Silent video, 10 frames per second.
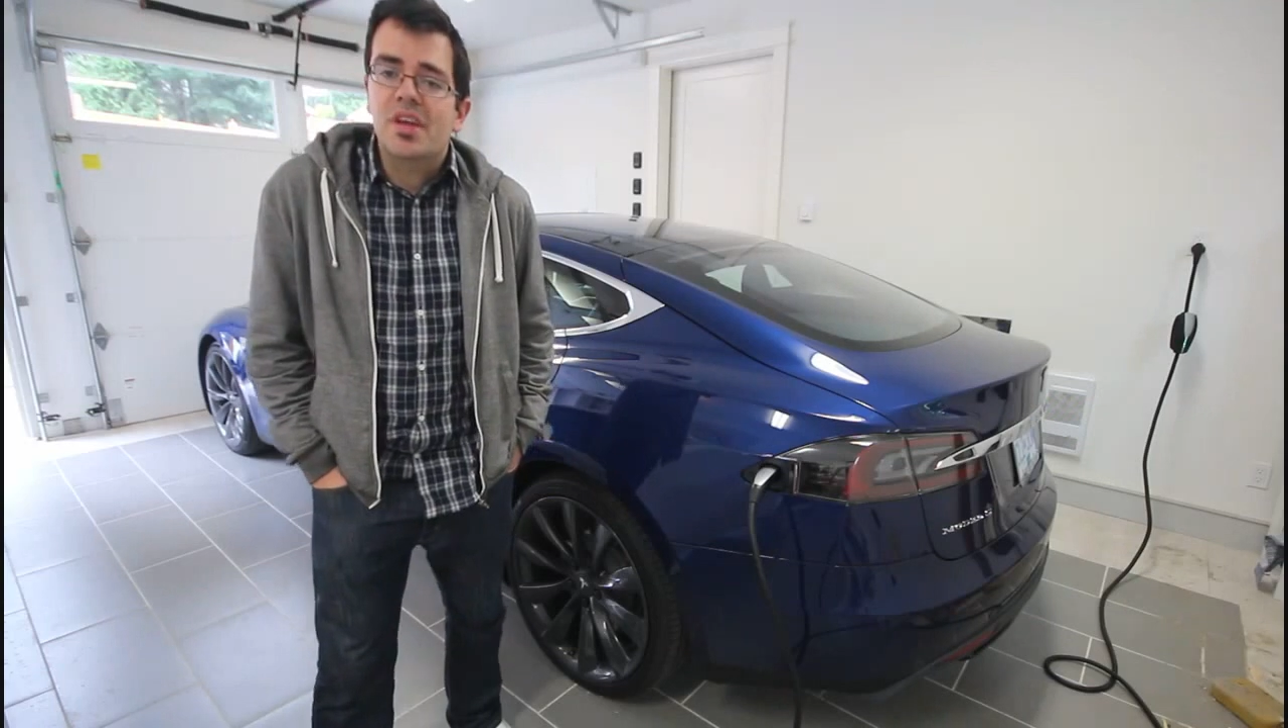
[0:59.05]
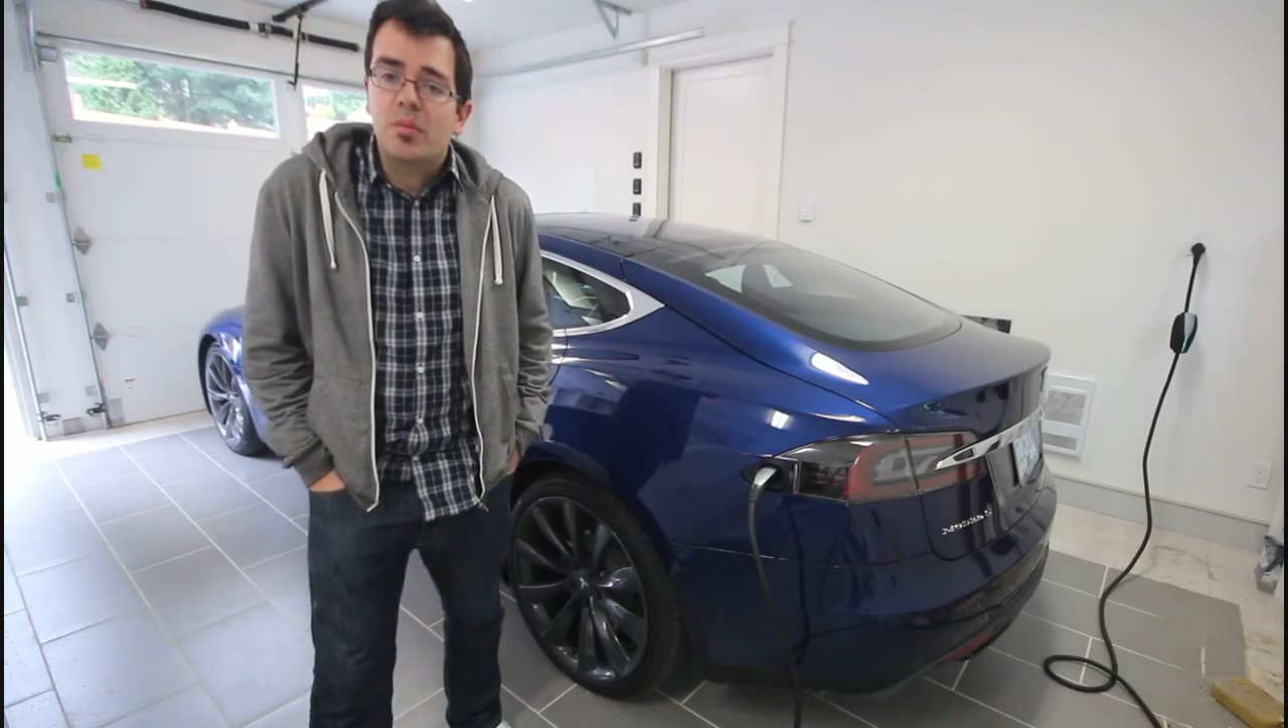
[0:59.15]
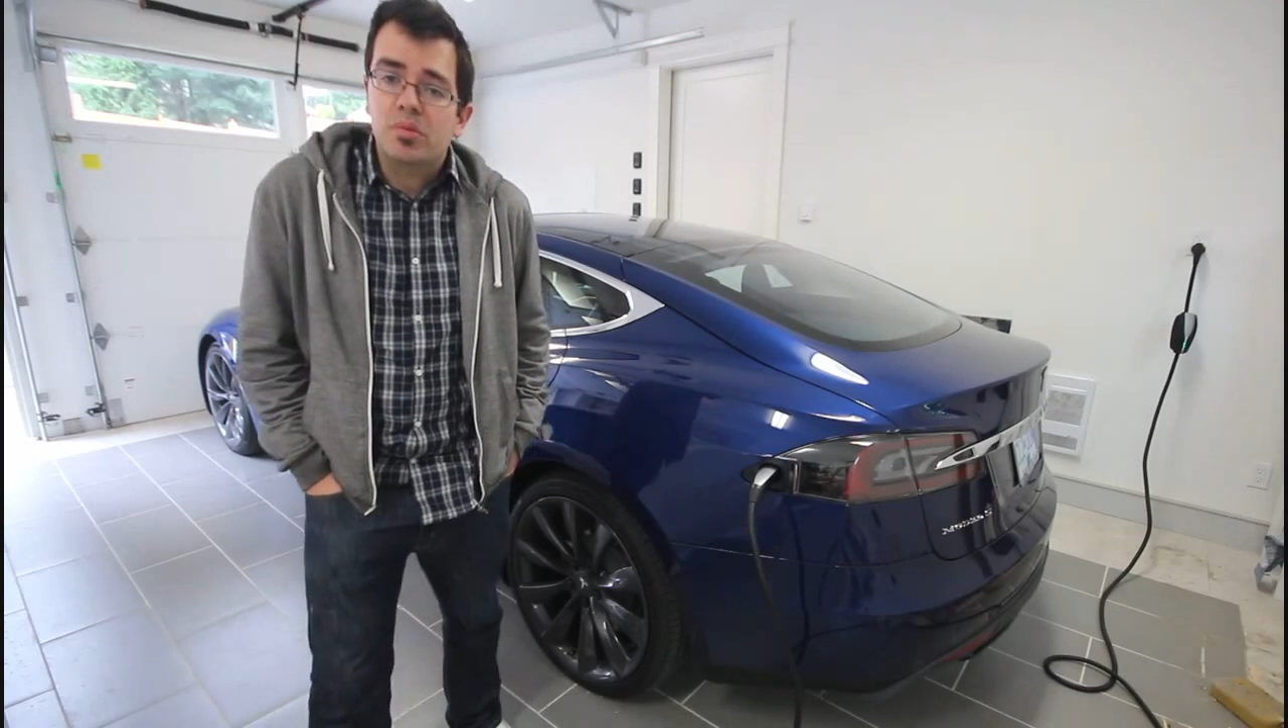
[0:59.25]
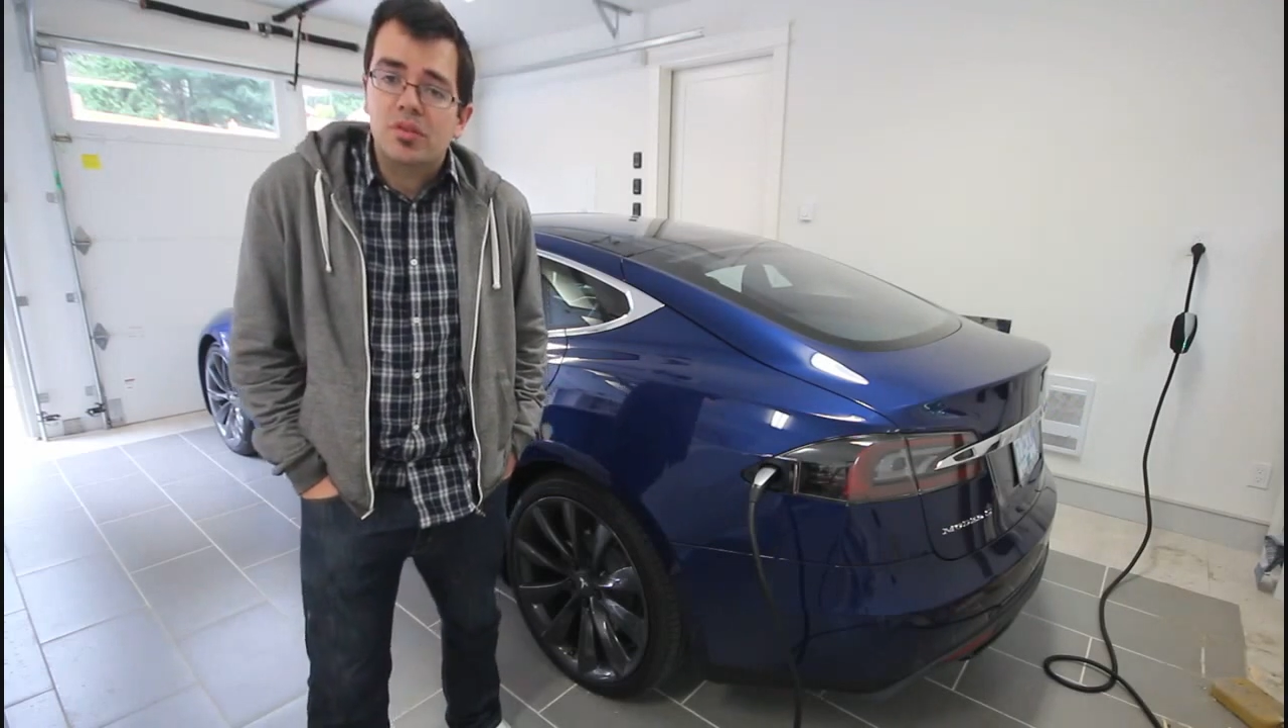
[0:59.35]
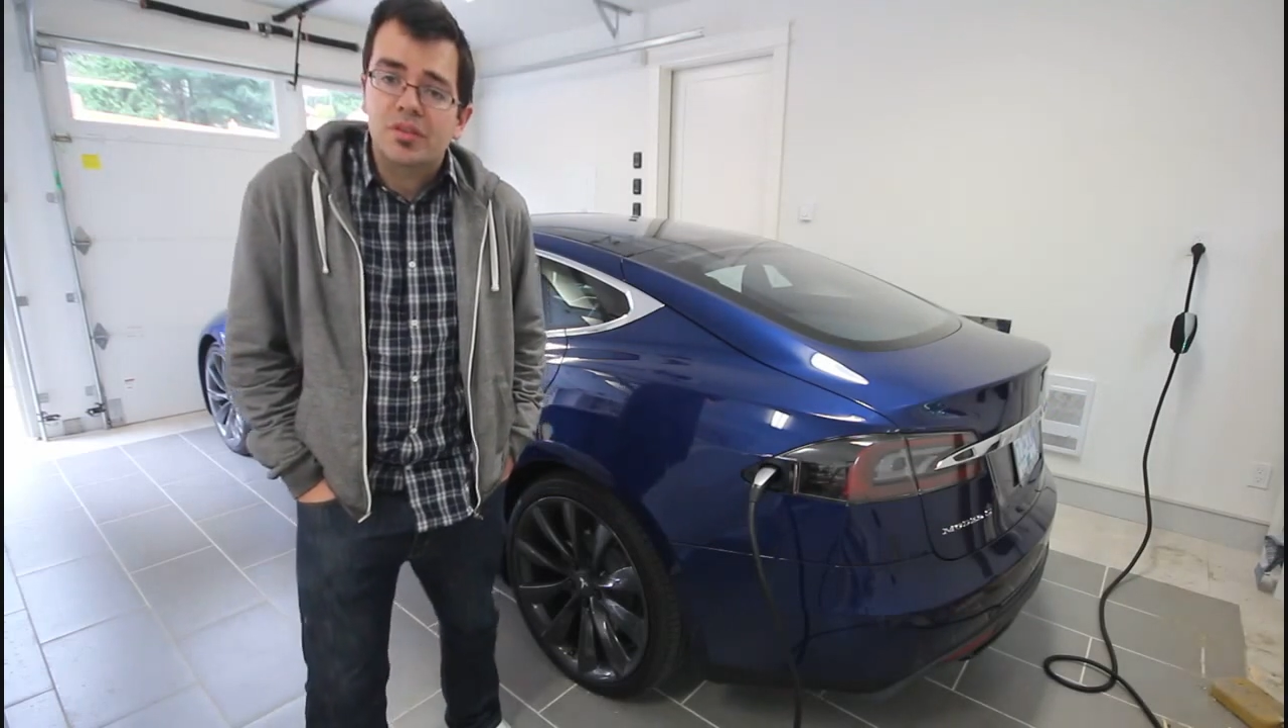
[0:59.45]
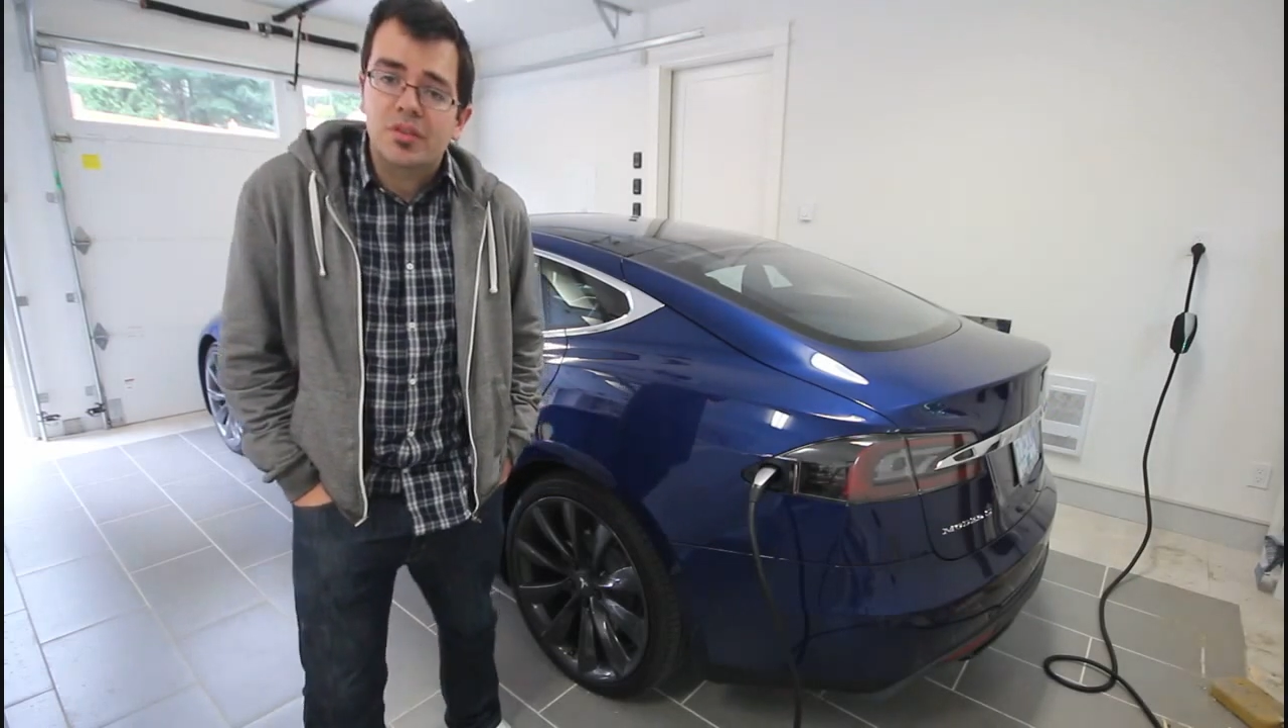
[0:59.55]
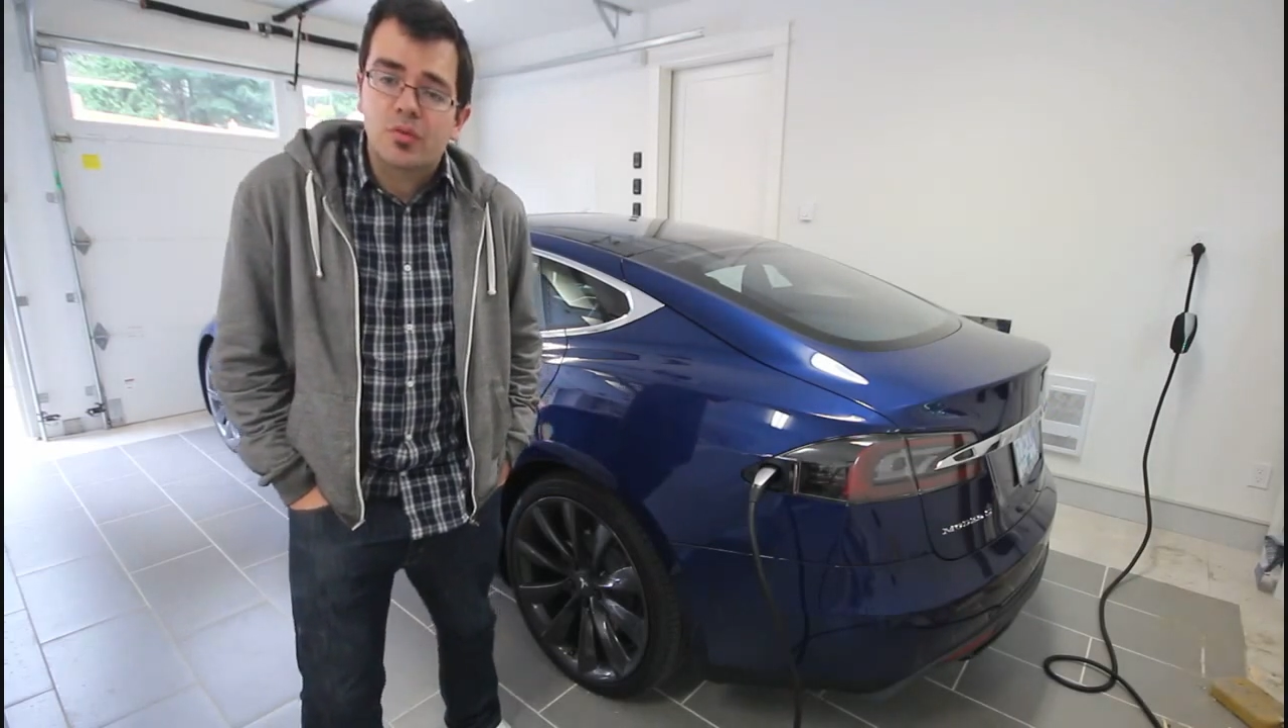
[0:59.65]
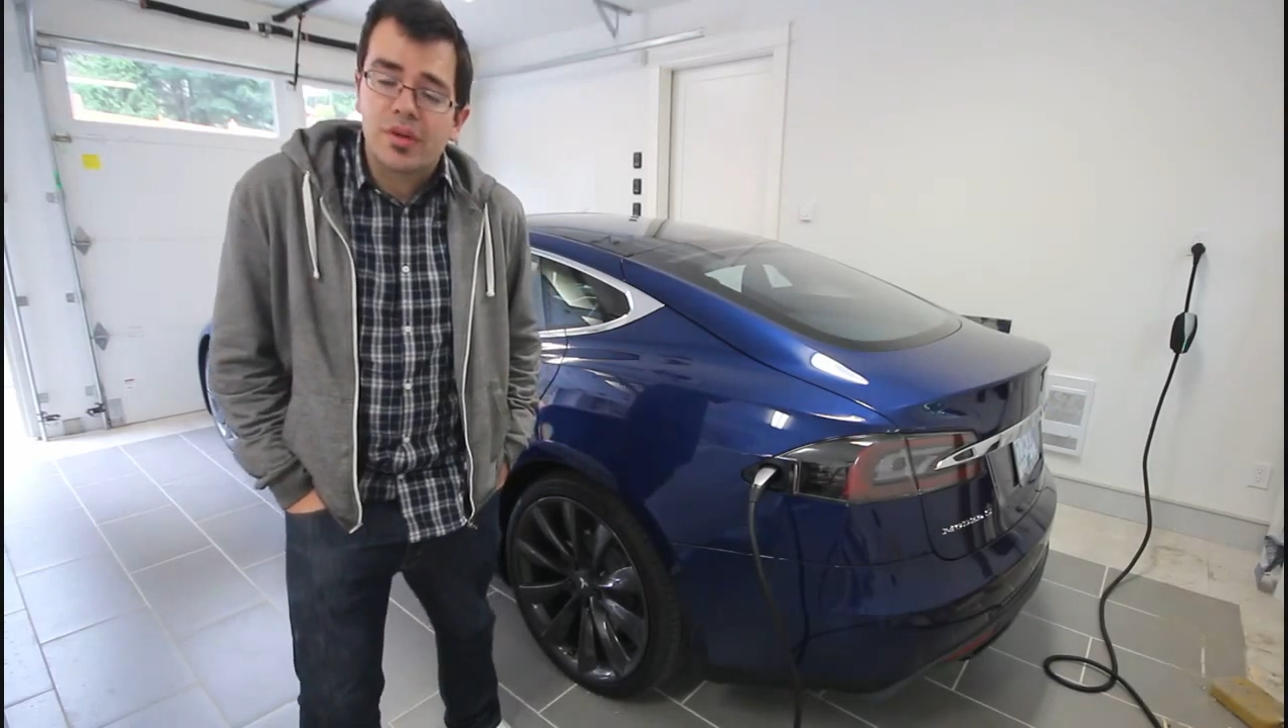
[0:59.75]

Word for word: double the